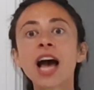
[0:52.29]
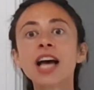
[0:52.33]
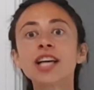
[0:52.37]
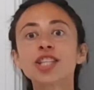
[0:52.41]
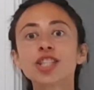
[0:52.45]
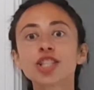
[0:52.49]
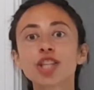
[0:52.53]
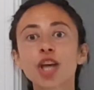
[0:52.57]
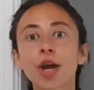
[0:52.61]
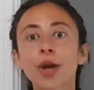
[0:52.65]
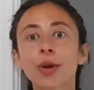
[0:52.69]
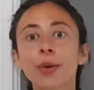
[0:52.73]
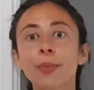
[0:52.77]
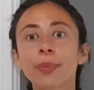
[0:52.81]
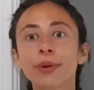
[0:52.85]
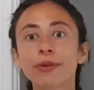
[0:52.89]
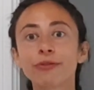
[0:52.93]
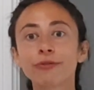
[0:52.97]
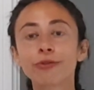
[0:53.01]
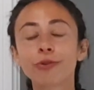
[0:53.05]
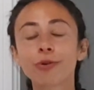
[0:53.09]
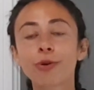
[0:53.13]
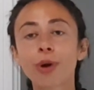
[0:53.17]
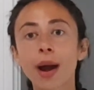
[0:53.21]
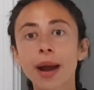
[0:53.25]
So
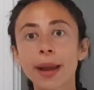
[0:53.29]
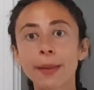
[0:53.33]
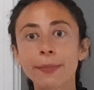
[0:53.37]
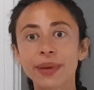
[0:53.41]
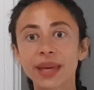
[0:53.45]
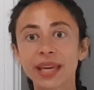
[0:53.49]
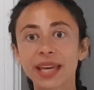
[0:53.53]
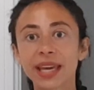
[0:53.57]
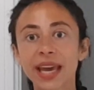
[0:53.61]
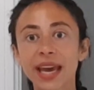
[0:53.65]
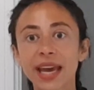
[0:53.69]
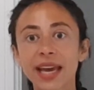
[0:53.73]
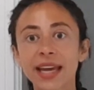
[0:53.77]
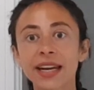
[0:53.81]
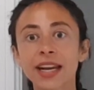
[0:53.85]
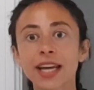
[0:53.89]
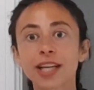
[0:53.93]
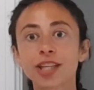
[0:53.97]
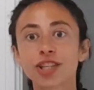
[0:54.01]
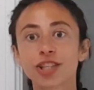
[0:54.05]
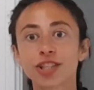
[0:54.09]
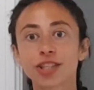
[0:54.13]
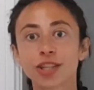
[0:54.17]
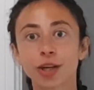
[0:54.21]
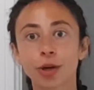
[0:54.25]
before I begin,
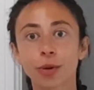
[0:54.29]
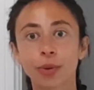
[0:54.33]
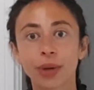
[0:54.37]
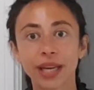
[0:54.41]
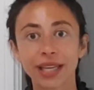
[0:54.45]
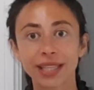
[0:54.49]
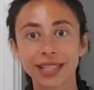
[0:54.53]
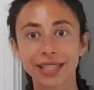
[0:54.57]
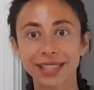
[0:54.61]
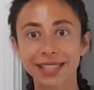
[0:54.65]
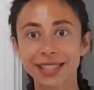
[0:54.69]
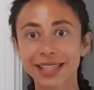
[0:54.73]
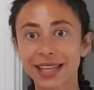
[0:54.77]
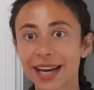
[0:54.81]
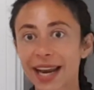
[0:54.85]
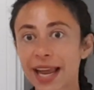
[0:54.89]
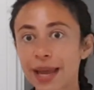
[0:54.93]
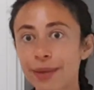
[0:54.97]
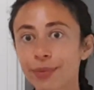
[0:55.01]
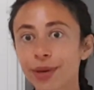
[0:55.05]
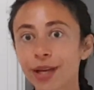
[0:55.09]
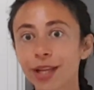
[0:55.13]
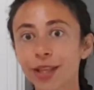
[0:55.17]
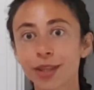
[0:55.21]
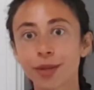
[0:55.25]
just a quick
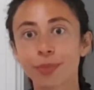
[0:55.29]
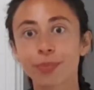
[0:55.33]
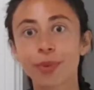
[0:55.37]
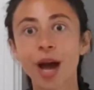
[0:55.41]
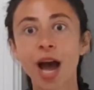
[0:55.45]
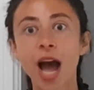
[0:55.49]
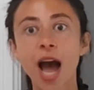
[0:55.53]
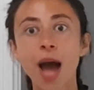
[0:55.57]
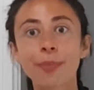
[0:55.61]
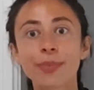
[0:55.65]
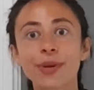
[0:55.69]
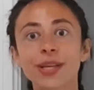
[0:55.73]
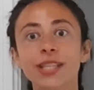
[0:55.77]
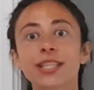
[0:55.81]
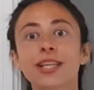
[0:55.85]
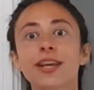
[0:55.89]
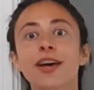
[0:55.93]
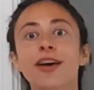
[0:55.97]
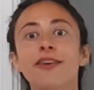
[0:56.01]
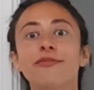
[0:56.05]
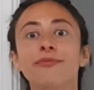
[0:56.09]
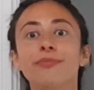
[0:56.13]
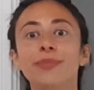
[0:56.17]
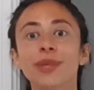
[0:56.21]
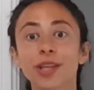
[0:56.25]
disclaimer. The purpose
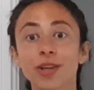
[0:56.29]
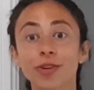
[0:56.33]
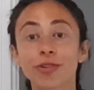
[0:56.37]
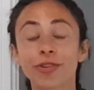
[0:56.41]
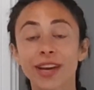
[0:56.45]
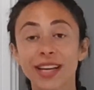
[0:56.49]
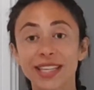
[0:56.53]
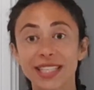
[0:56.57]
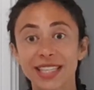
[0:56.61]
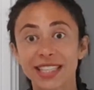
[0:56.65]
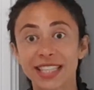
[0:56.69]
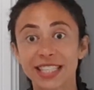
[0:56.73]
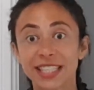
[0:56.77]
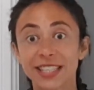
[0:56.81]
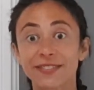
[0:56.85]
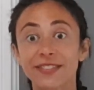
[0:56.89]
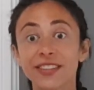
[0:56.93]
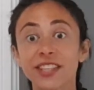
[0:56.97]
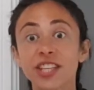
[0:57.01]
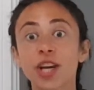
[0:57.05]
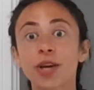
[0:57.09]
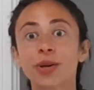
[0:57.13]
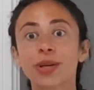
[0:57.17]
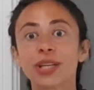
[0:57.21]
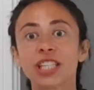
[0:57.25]
of me creating this
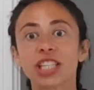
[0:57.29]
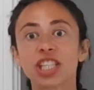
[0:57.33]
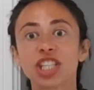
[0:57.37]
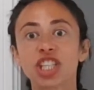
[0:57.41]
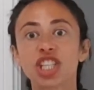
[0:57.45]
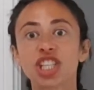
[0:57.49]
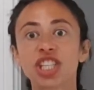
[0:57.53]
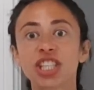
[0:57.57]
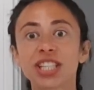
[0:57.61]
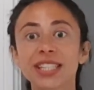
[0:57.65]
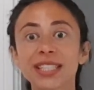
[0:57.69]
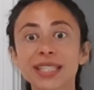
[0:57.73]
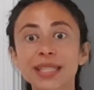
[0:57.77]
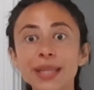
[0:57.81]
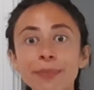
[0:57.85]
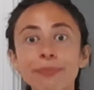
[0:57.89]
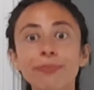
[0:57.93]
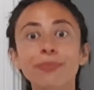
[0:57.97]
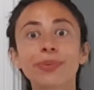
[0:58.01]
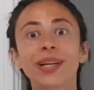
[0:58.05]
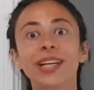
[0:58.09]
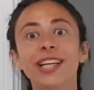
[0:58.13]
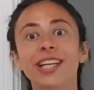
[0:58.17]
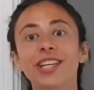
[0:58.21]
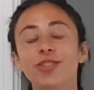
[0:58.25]
video is
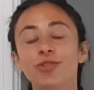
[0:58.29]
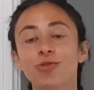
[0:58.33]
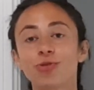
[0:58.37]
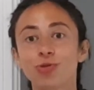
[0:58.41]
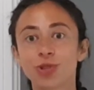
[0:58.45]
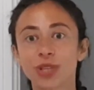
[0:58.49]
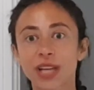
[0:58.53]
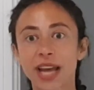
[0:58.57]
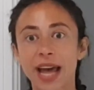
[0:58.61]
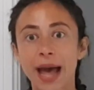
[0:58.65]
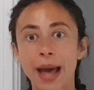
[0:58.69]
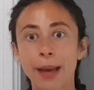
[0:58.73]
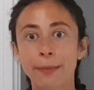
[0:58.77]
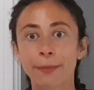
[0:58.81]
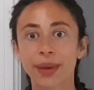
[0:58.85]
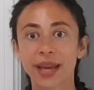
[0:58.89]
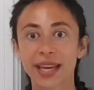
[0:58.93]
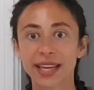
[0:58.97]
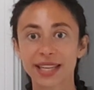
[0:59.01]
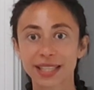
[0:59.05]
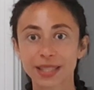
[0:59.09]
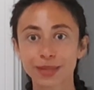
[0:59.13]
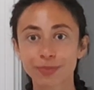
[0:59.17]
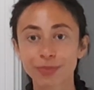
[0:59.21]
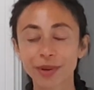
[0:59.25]
simply to share my
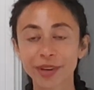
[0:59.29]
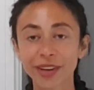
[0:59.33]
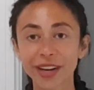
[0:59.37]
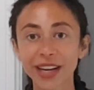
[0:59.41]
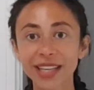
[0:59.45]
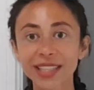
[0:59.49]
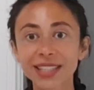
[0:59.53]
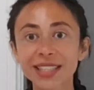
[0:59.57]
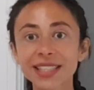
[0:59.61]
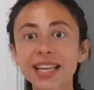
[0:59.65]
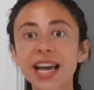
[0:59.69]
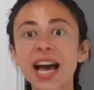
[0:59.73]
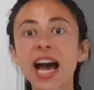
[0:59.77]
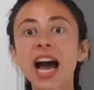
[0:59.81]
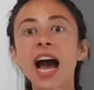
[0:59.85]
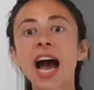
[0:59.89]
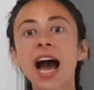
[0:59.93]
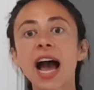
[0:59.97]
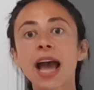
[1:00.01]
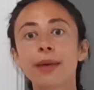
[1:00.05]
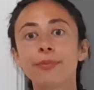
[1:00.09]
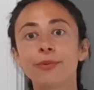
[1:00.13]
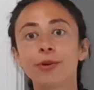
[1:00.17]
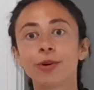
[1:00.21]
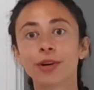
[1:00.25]
experience.
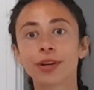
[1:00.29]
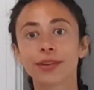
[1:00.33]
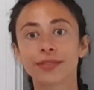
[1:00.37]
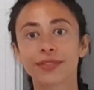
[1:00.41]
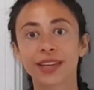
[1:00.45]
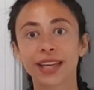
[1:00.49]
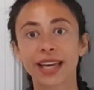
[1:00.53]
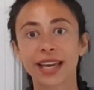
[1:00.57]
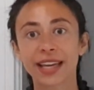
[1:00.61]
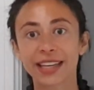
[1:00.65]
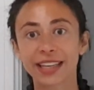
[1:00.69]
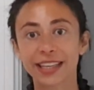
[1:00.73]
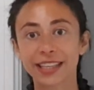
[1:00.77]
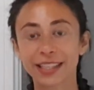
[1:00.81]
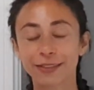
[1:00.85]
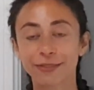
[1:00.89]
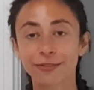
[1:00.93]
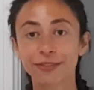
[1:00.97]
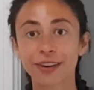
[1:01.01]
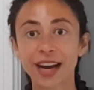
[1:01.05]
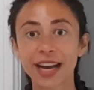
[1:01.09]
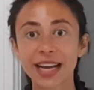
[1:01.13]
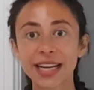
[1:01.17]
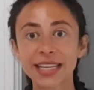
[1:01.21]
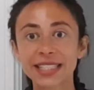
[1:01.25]
I'm not giving any
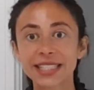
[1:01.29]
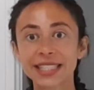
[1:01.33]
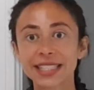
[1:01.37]
advice.